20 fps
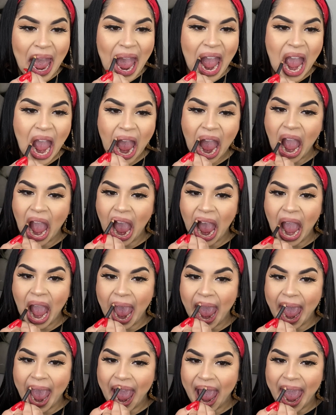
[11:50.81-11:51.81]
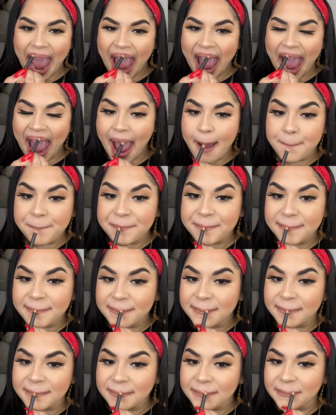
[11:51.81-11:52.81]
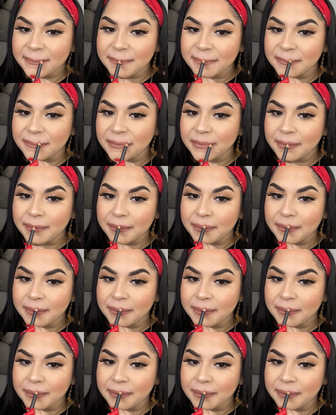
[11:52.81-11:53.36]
I like for my lips to look a little bit more prominent.